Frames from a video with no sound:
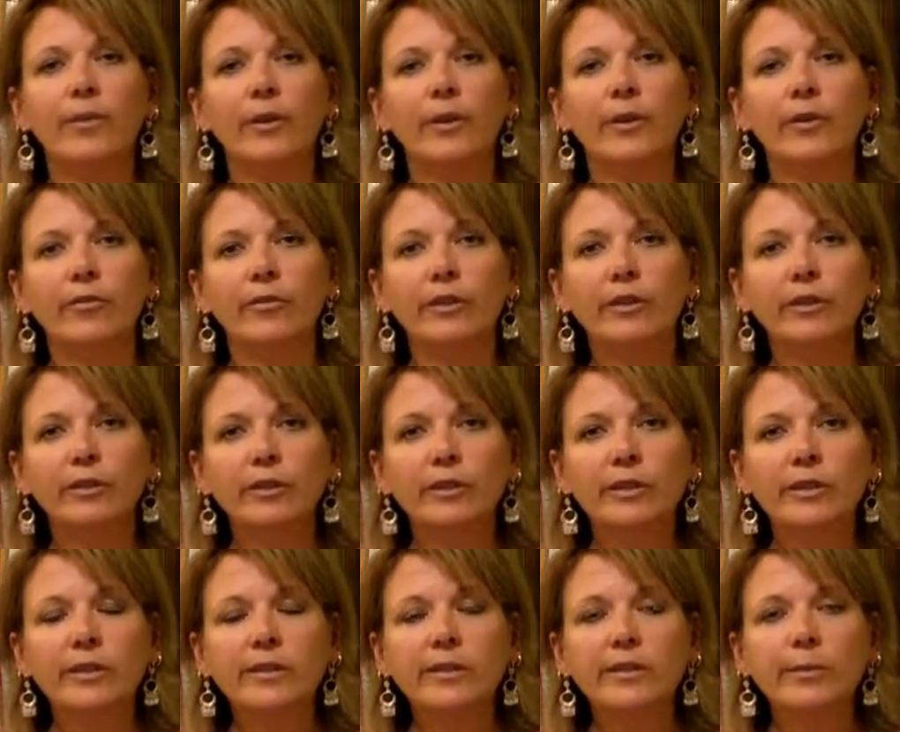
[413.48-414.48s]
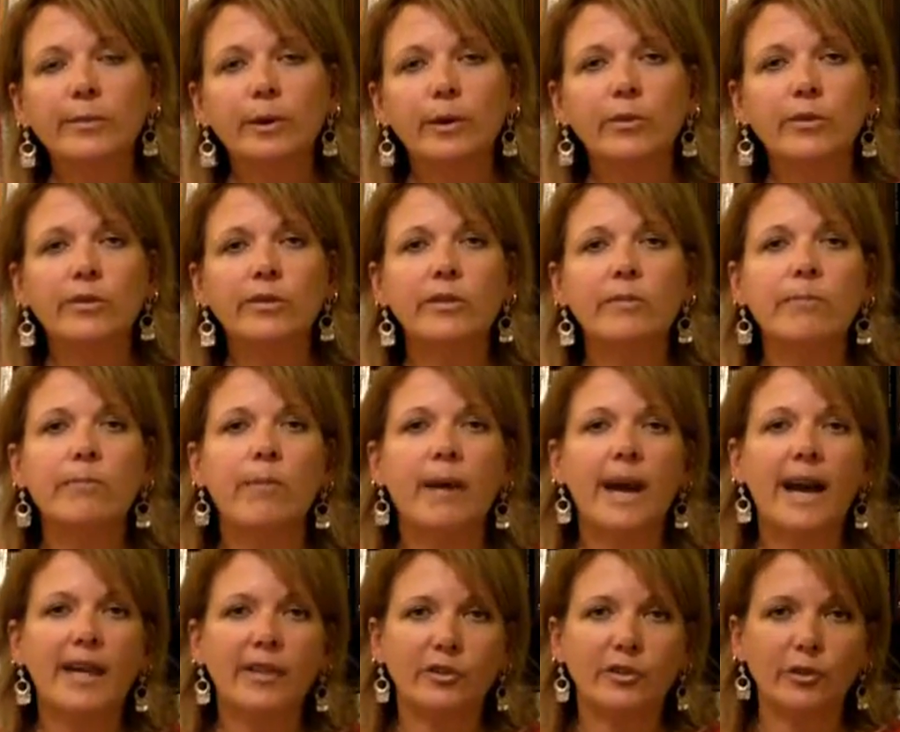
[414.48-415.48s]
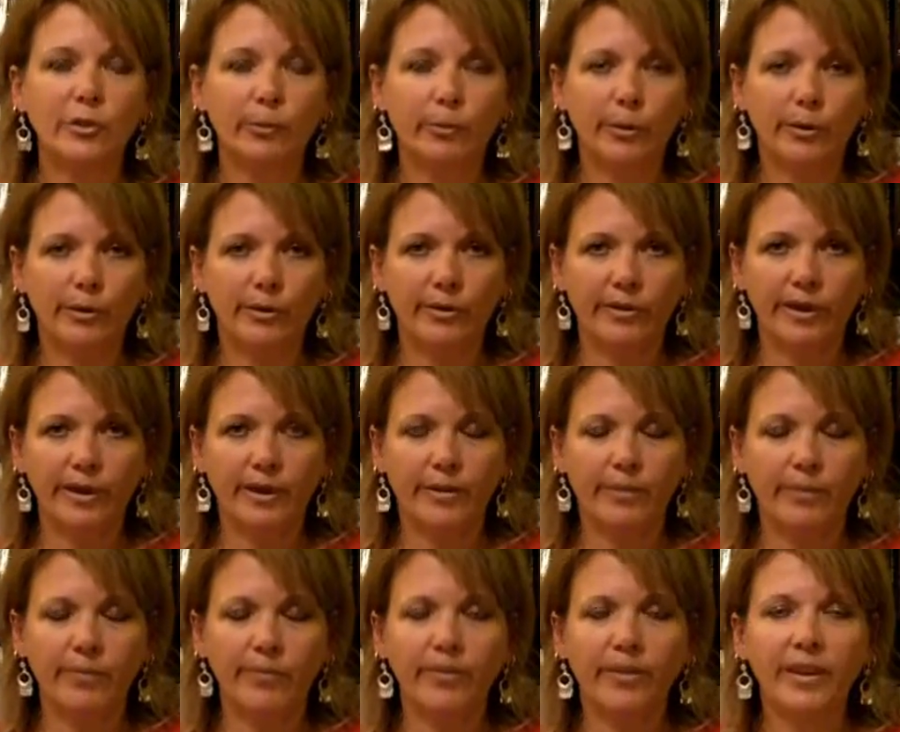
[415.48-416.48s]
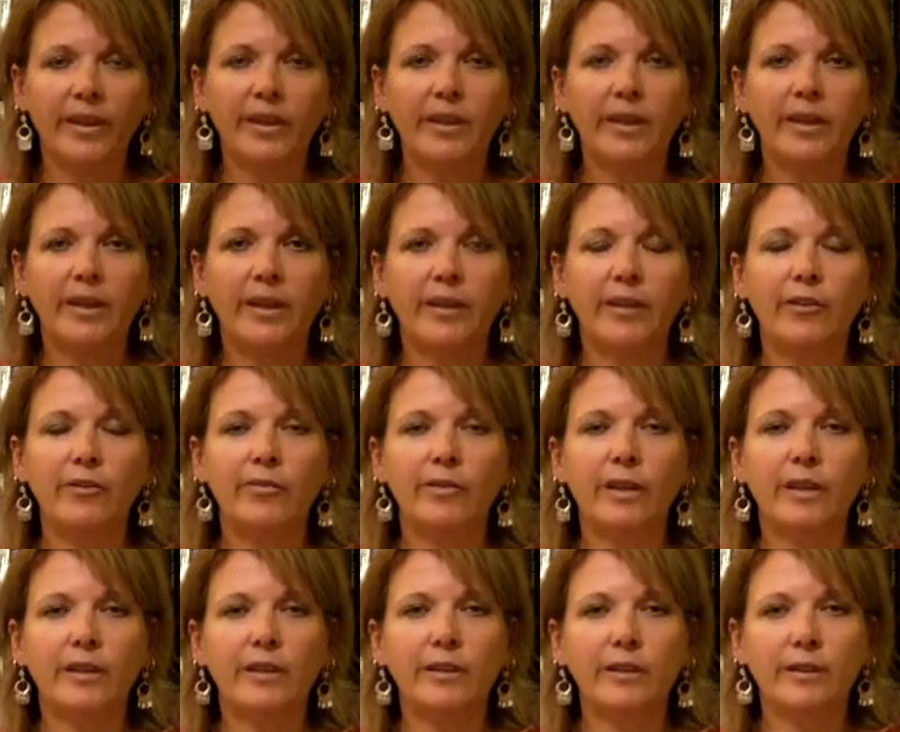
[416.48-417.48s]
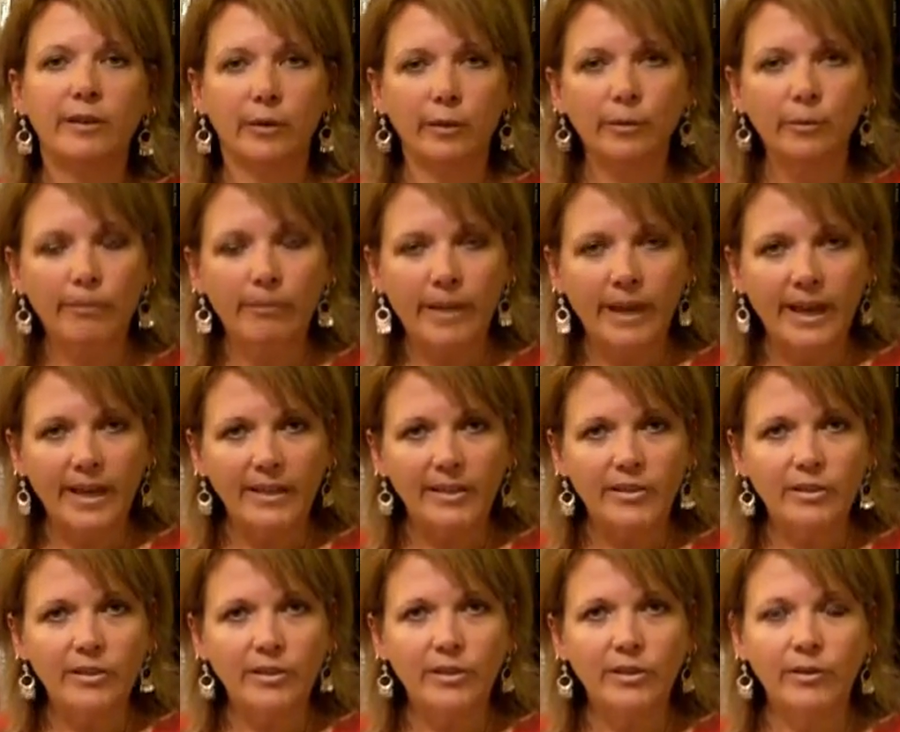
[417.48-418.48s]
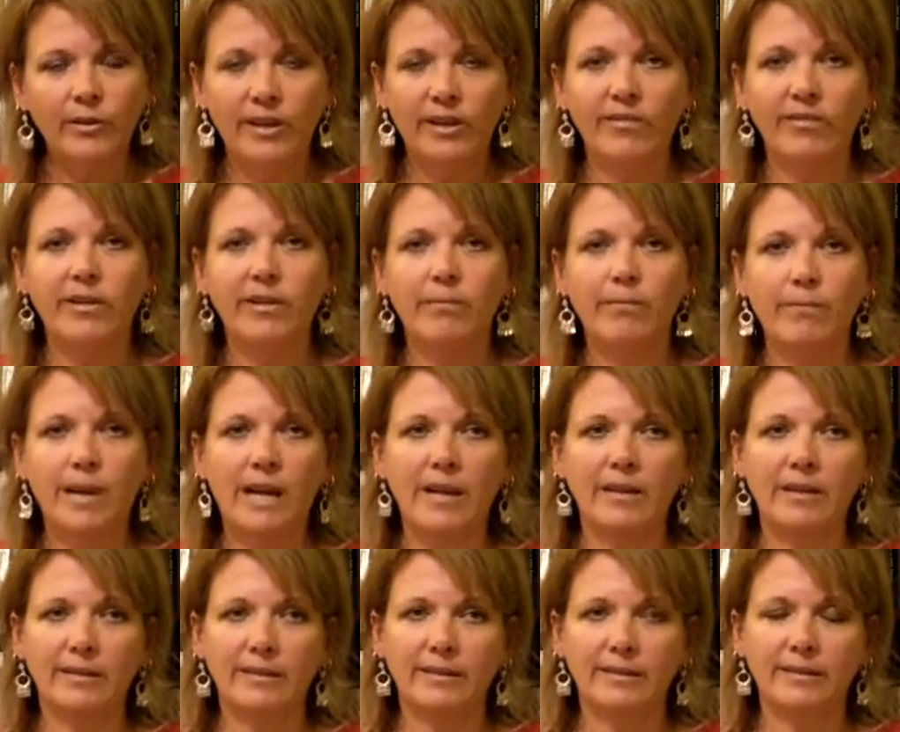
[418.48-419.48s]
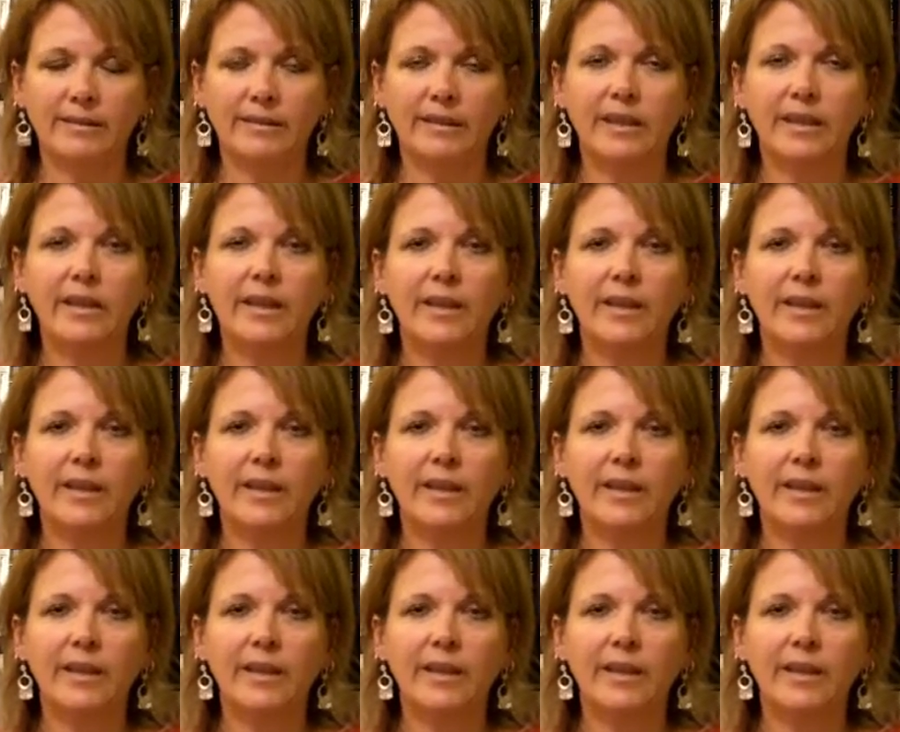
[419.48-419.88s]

Your Vikruti is supposed to match your birth type, and if they don't match, then you have an imbalance.